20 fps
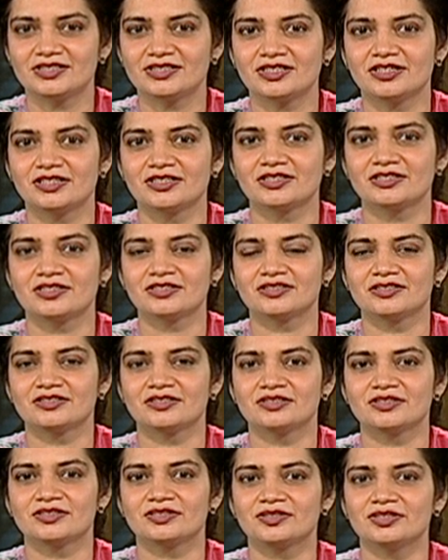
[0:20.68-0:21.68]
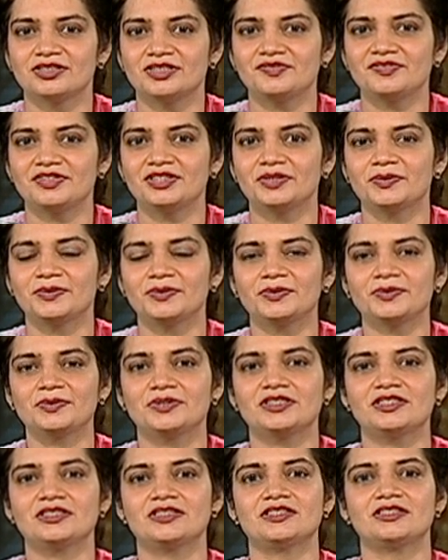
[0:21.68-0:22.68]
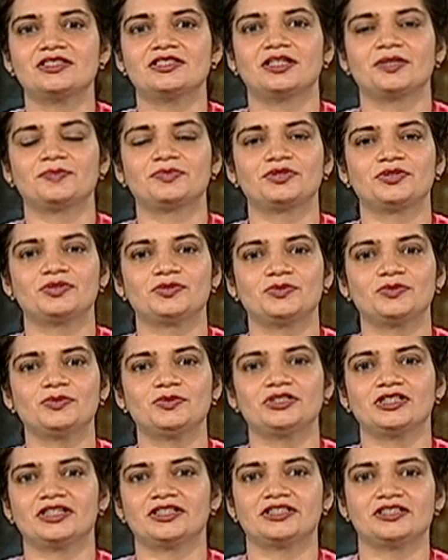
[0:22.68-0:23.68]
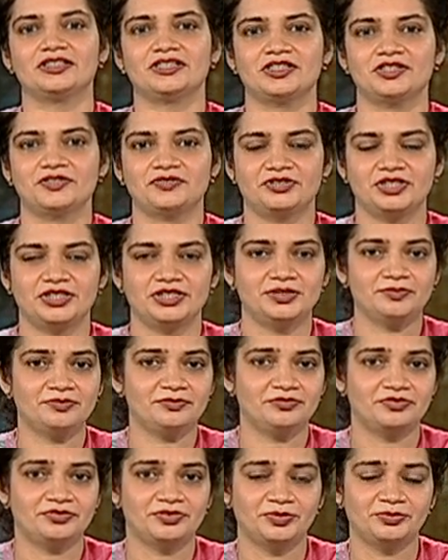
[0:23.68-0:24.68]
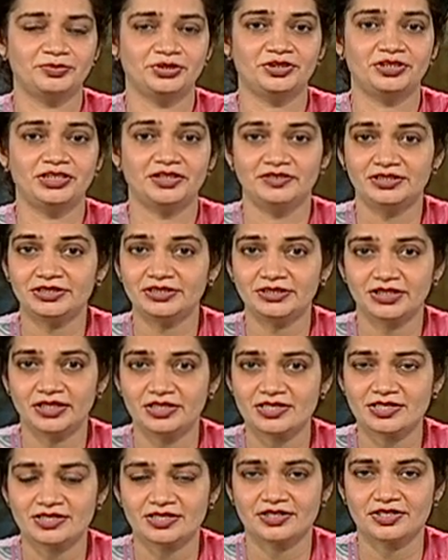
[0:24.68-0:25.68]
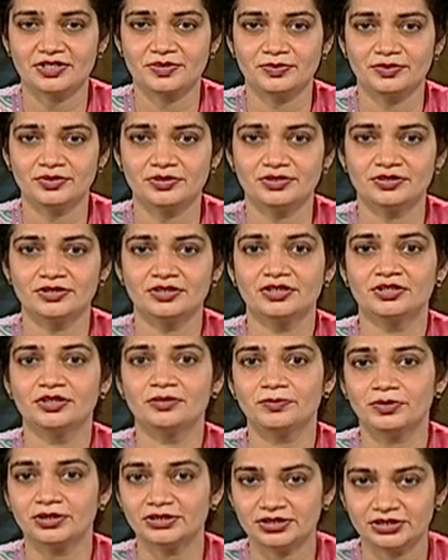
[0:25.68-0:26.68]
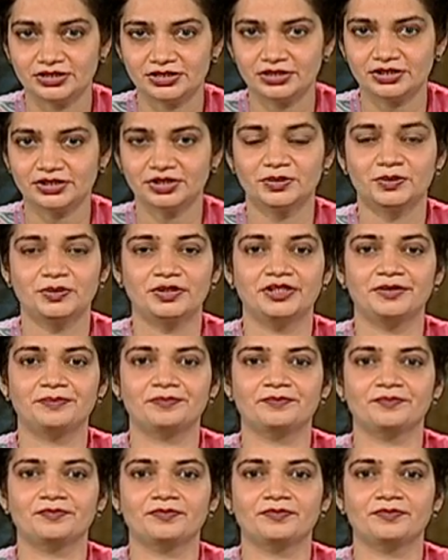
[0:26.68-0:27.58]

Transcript: science. Today we are going to discuss chapter 2 titled as freedom from your 11th class textbook political theory.